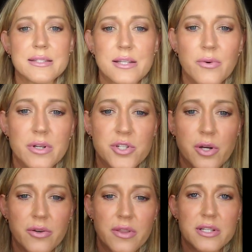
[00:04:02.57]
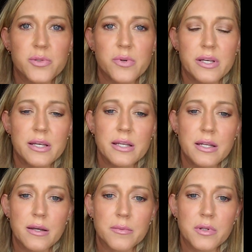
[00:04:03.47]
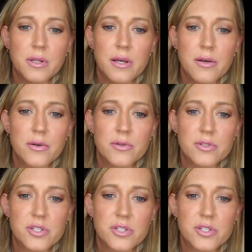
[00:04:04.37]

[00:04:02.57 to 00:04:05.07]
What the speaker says: so I want to show you this one up close.